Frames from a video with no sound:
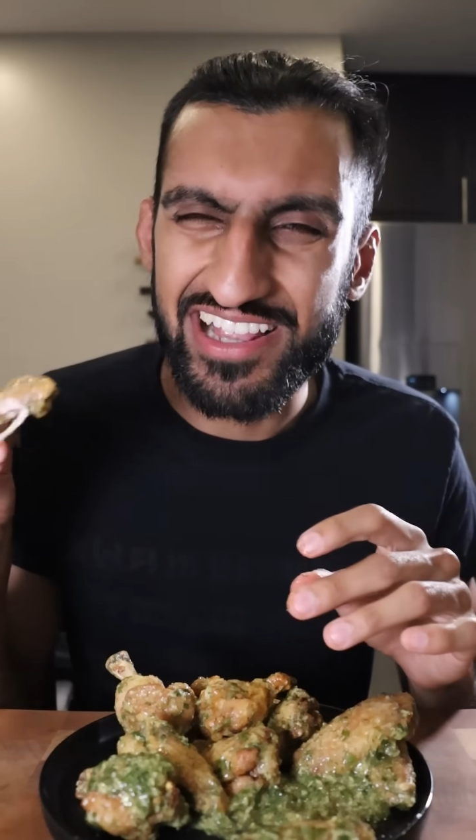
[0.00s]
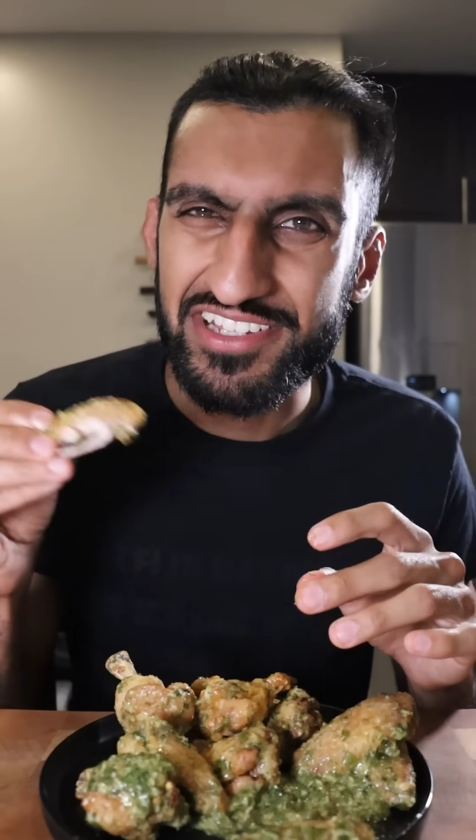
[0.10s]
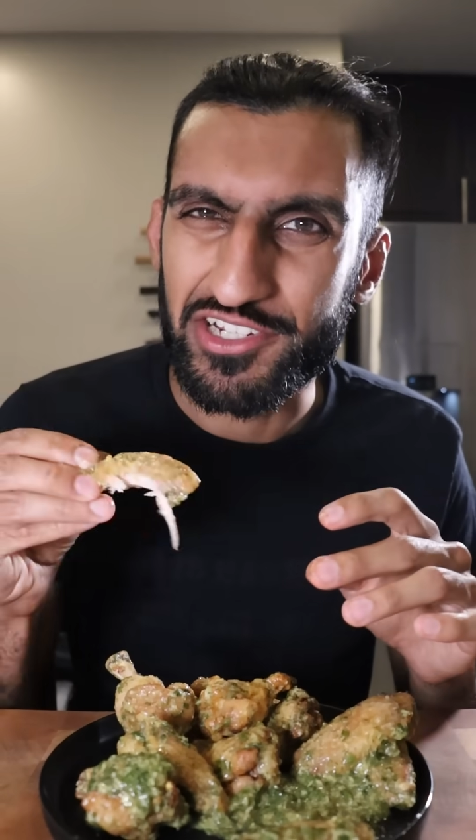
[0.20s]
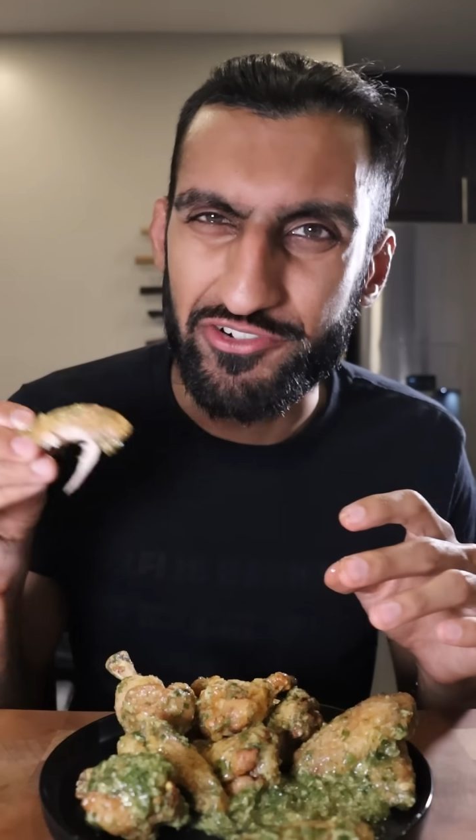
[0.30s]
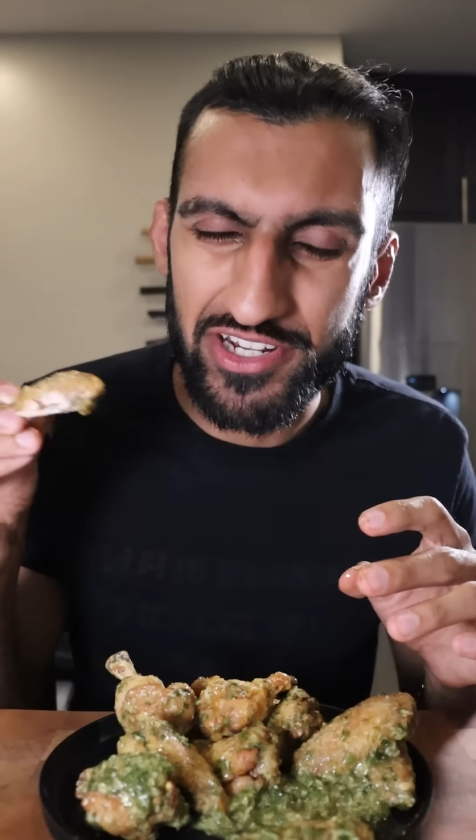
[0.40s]
I like
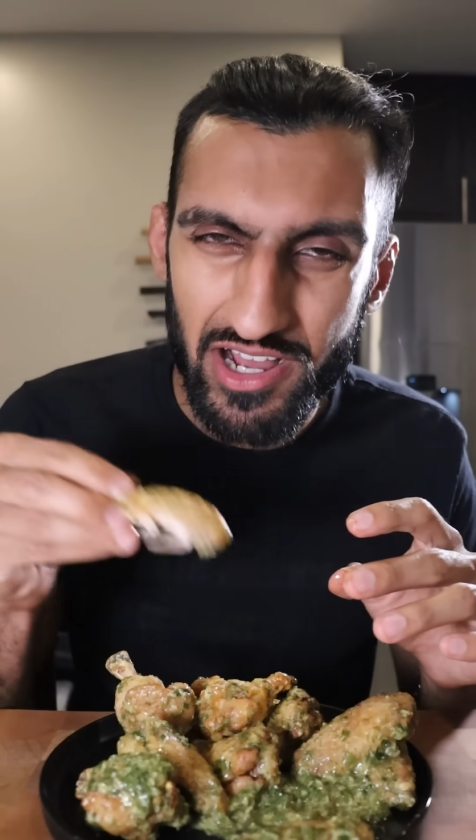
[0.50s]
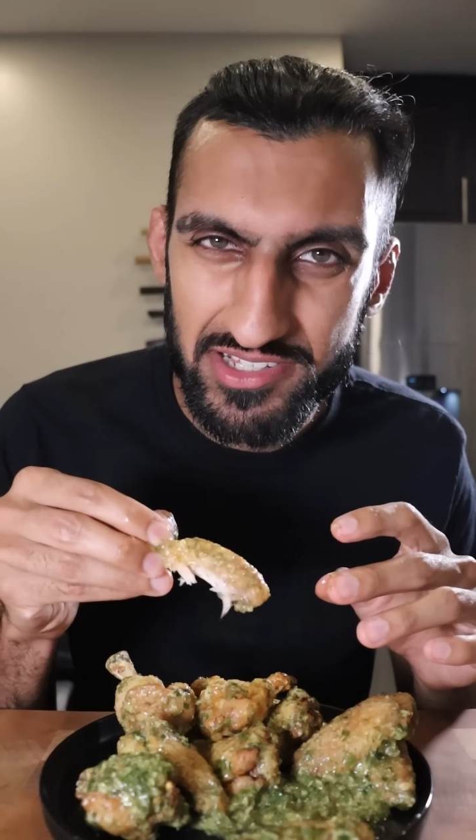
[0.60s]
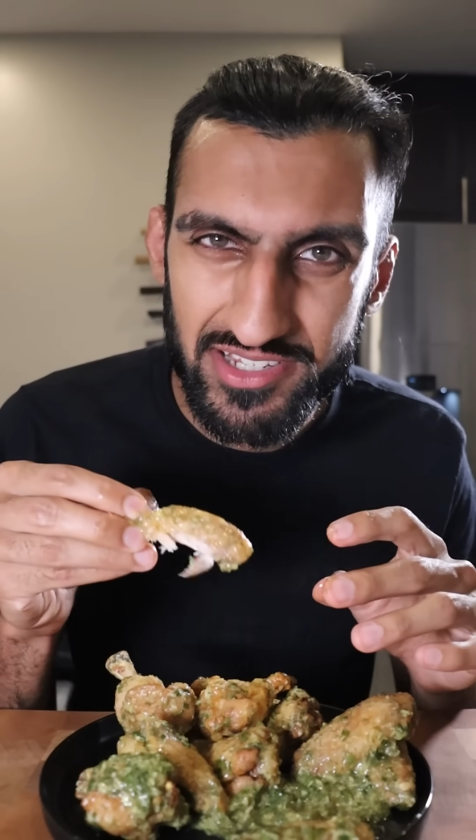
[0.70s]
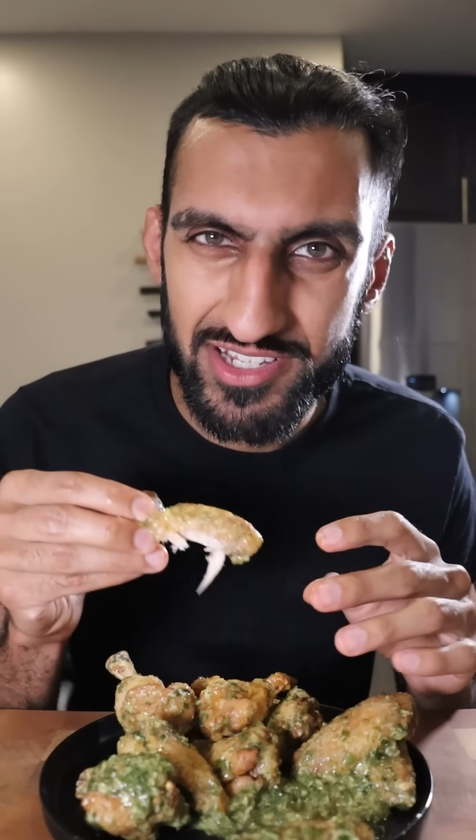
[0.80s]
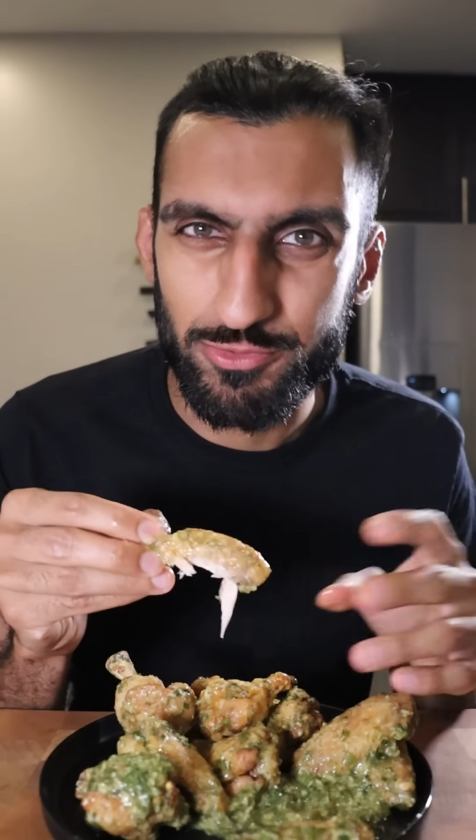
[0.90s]
the green
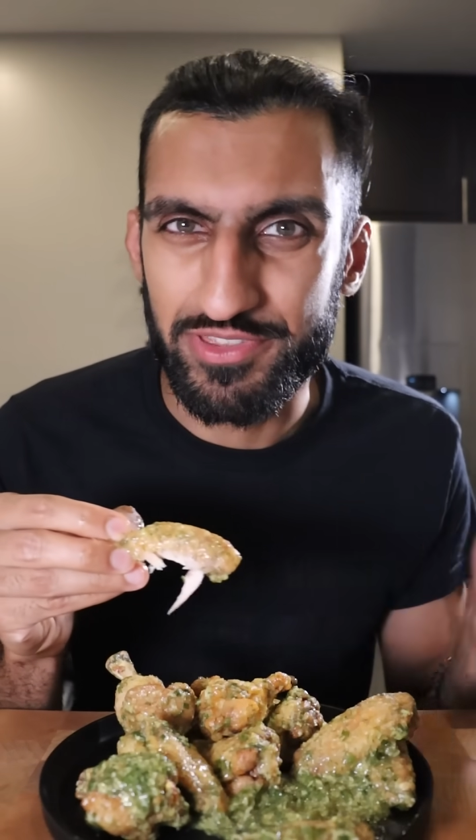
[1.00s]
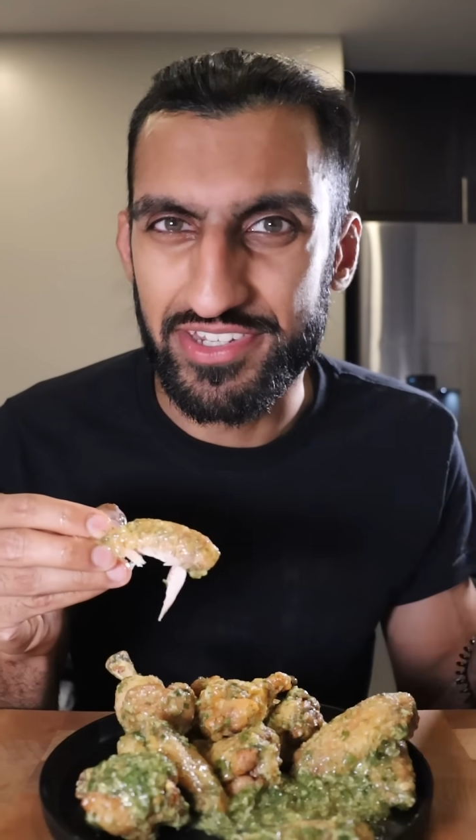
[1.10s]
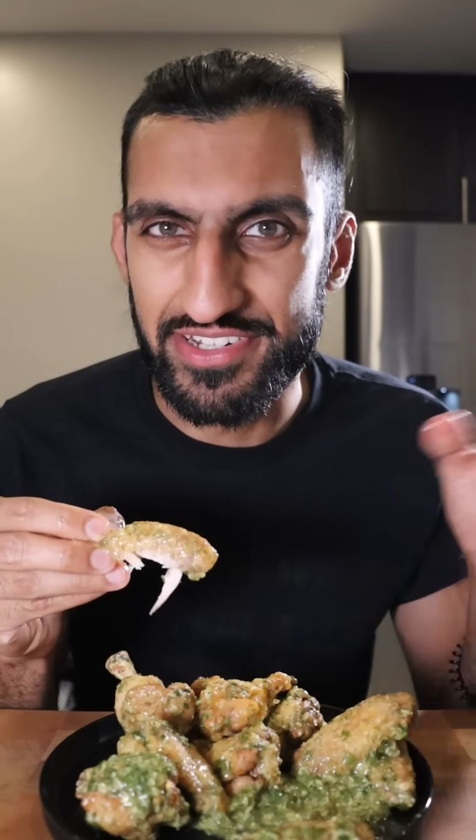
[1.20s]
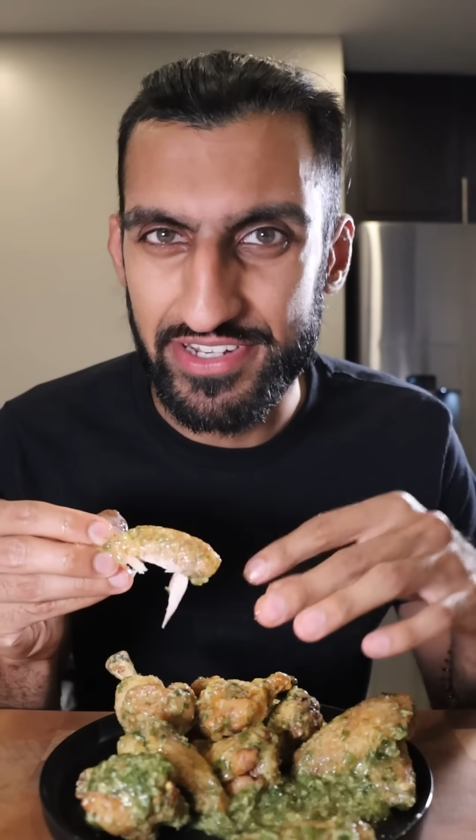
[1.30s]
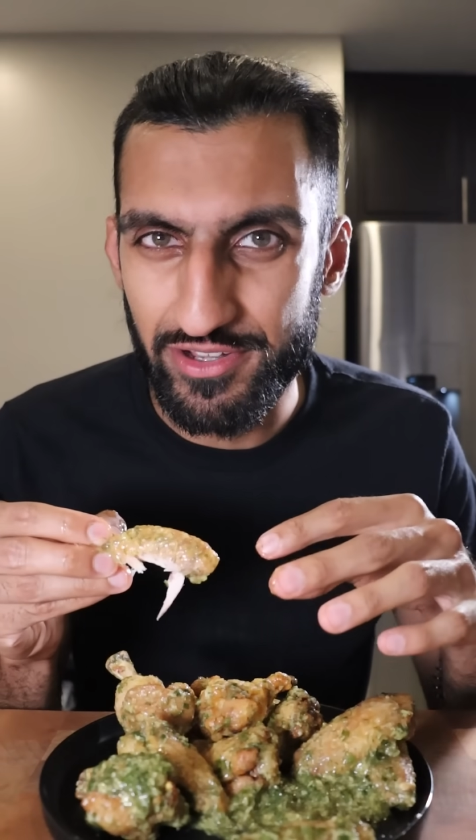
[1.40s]
hot sauce with the
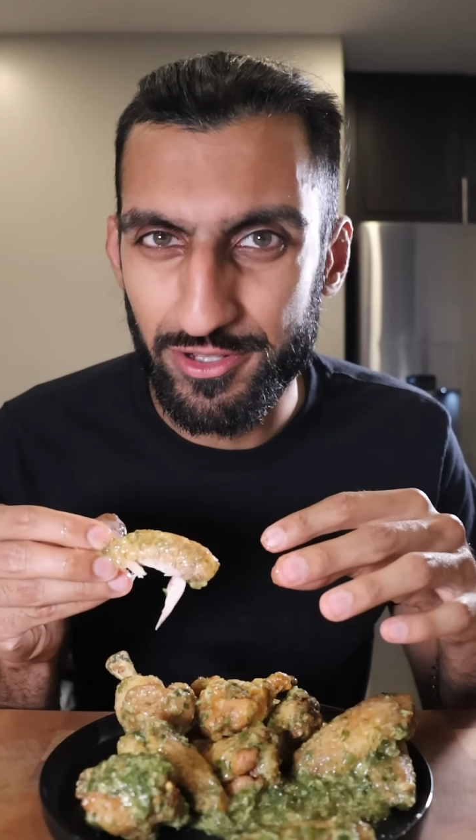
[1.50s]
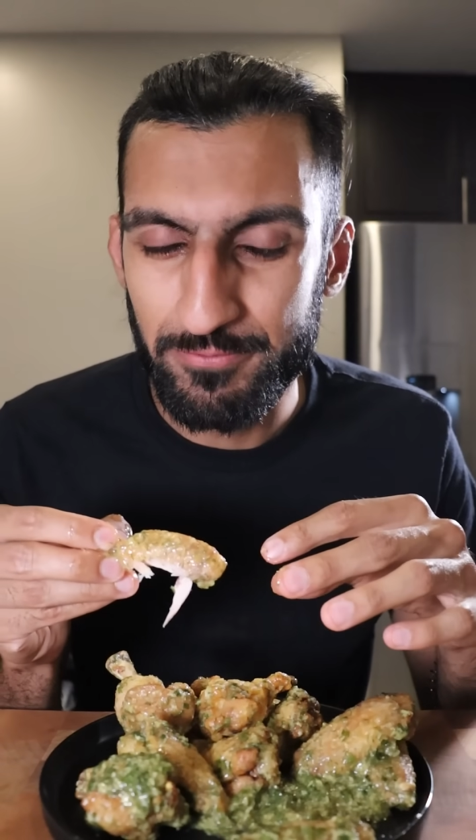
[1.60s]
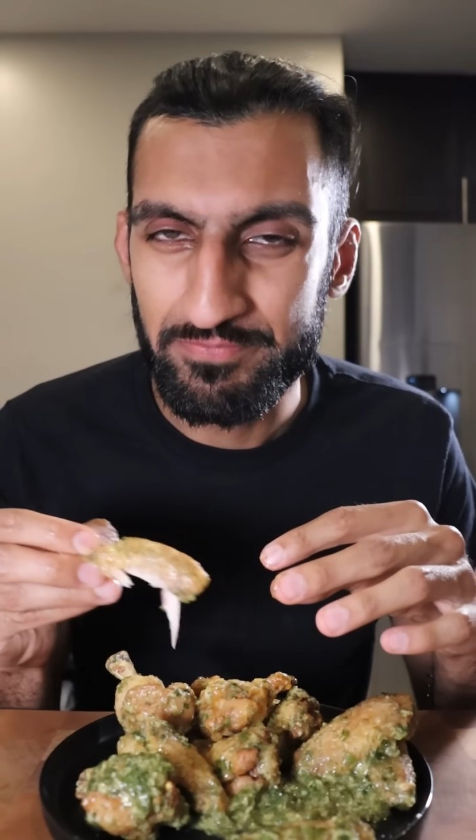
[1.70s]
dill,